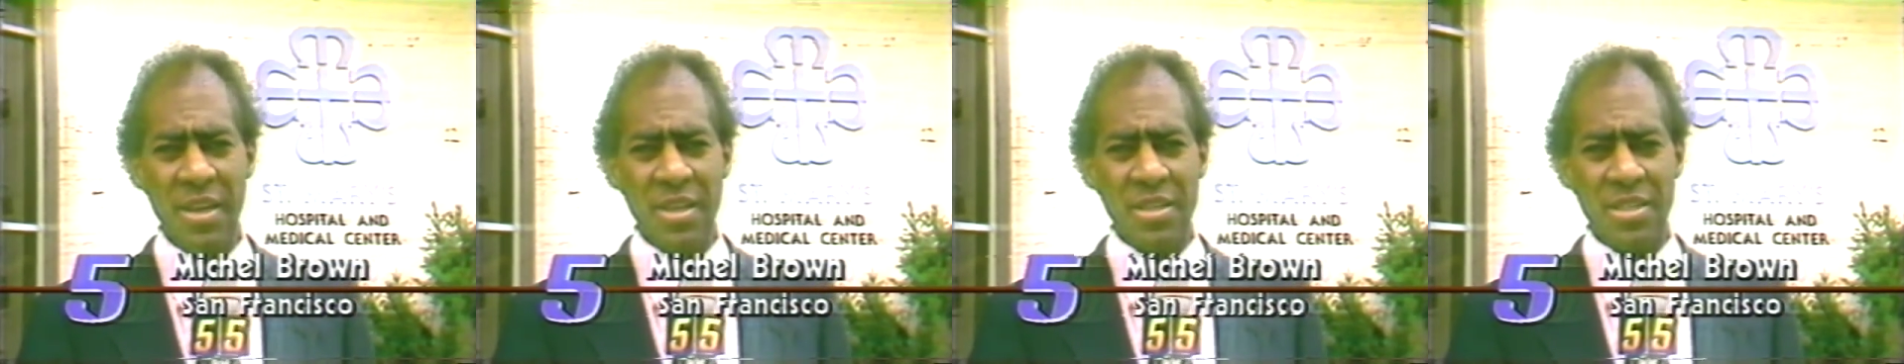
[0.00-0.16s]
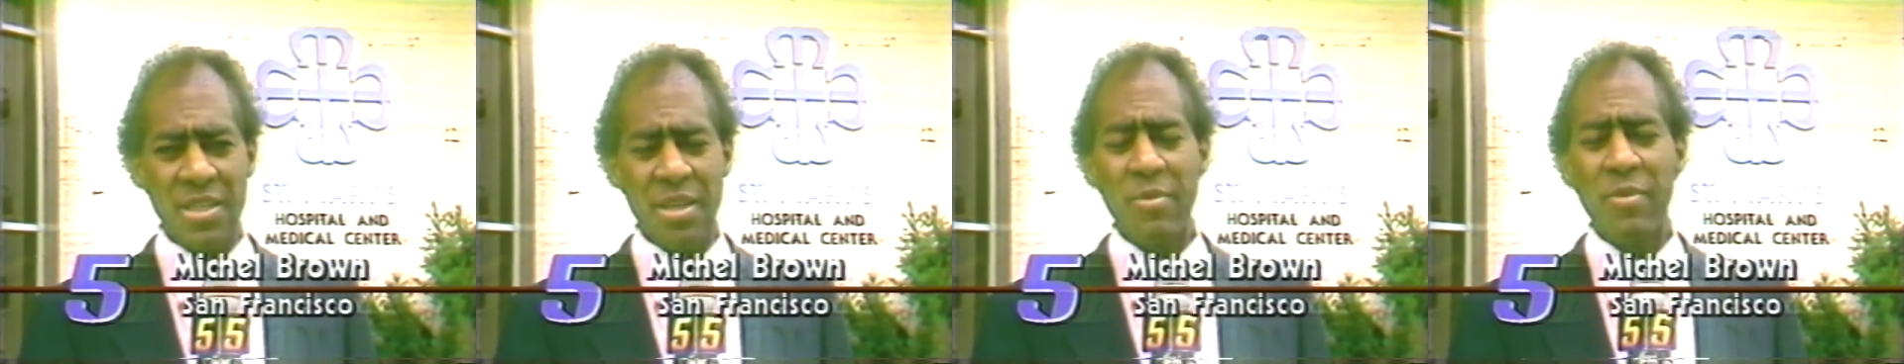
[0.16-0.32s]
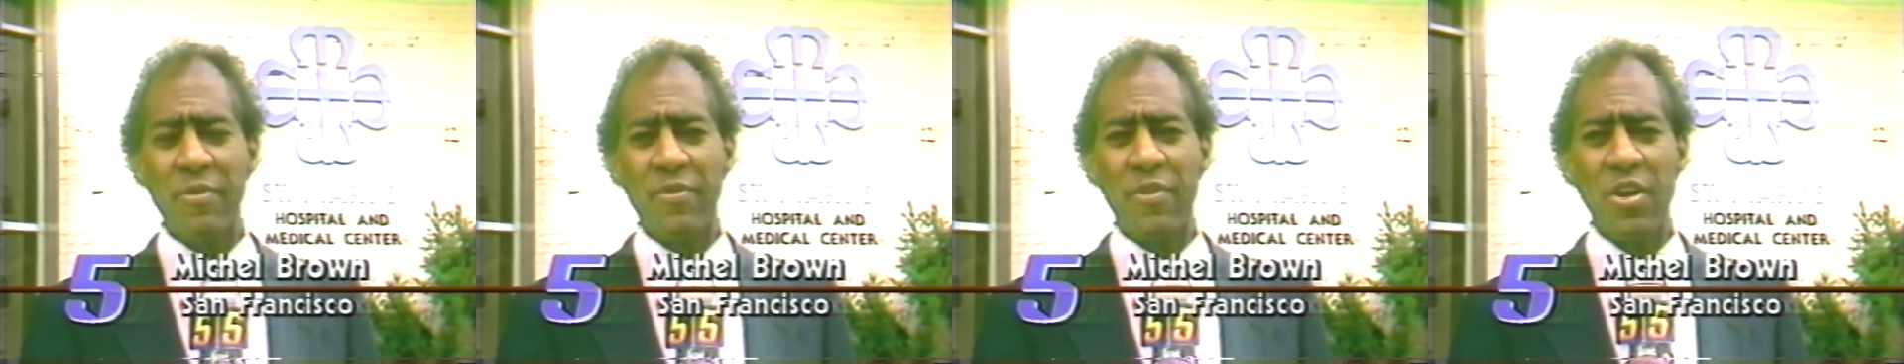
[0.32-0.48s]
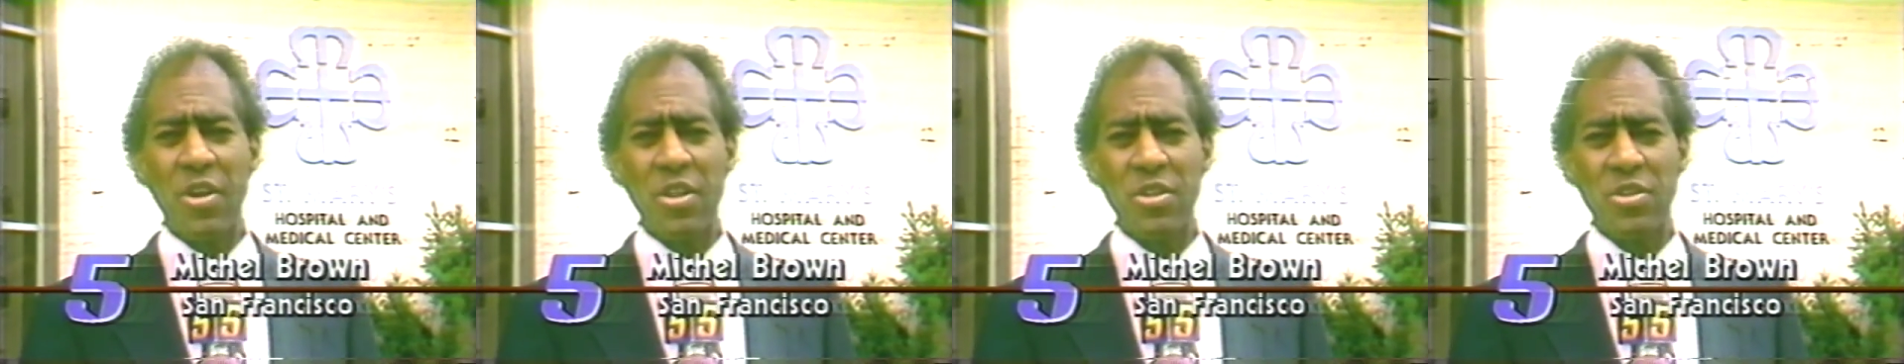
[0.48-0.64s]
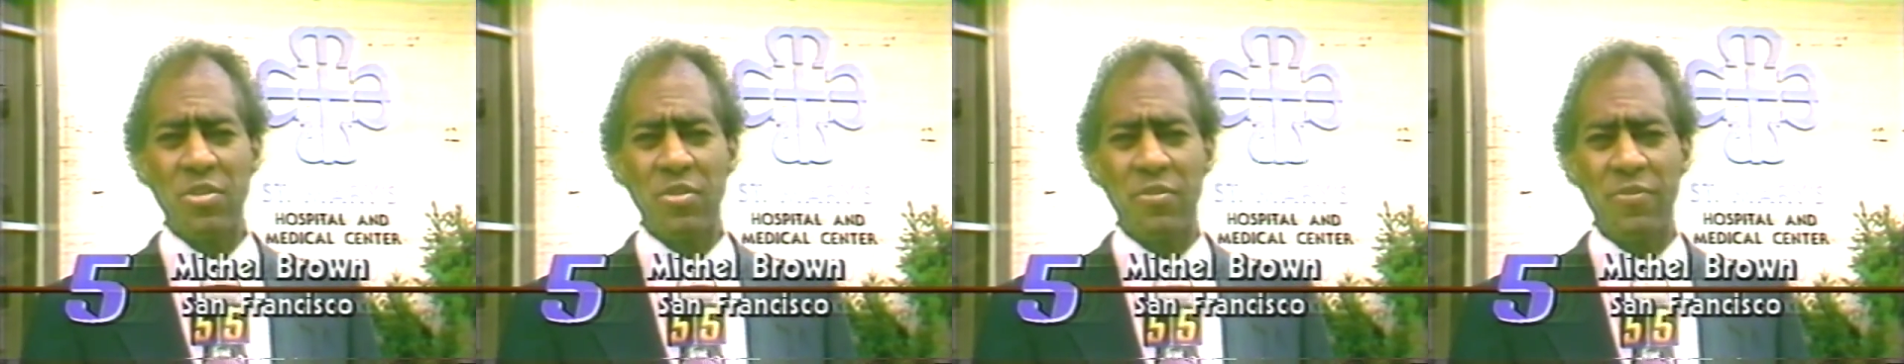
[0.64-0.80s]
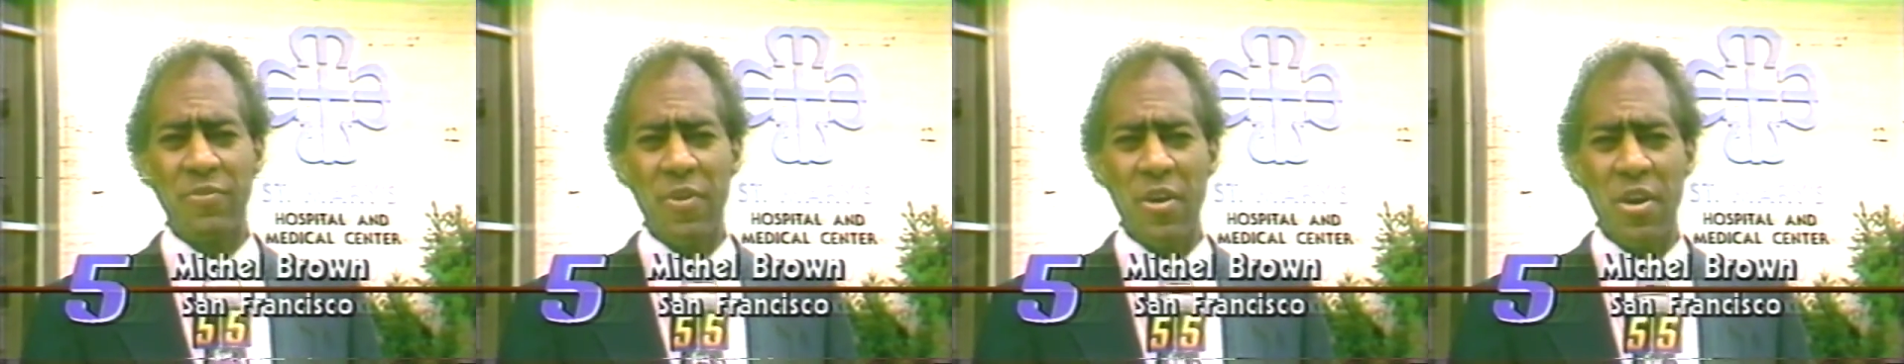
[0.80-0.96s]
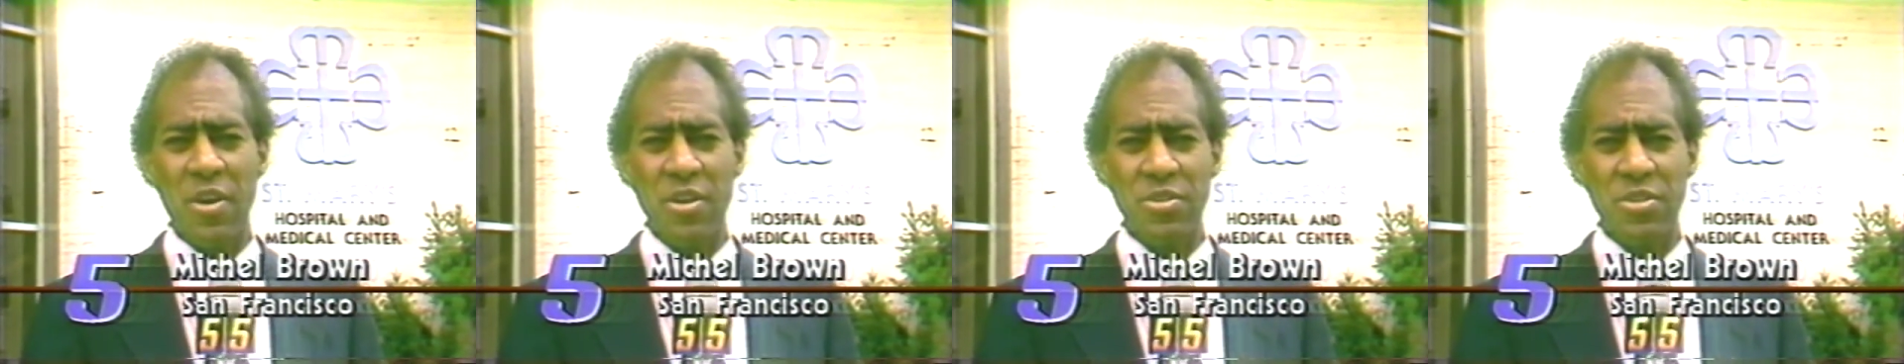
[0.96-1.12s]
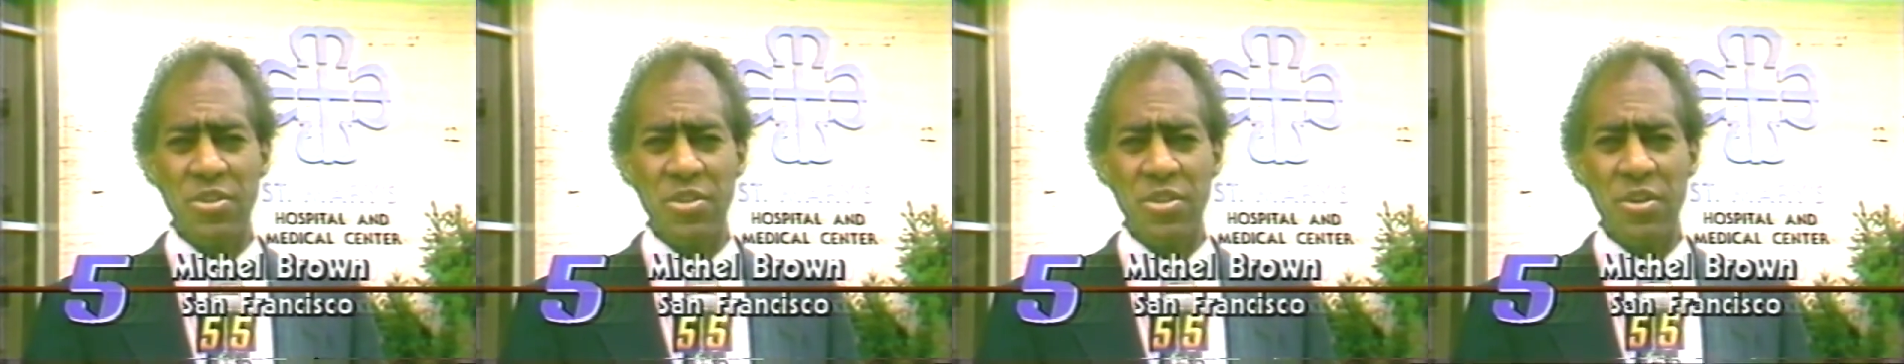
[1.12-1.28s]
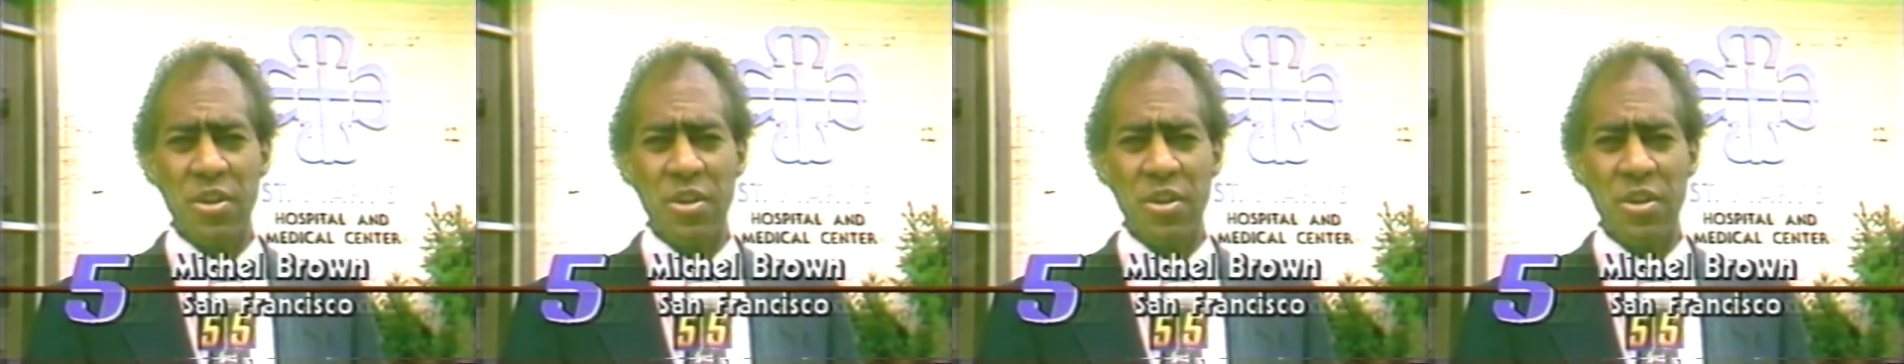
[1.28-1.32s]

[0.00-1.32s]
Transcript: Some have gone so far as to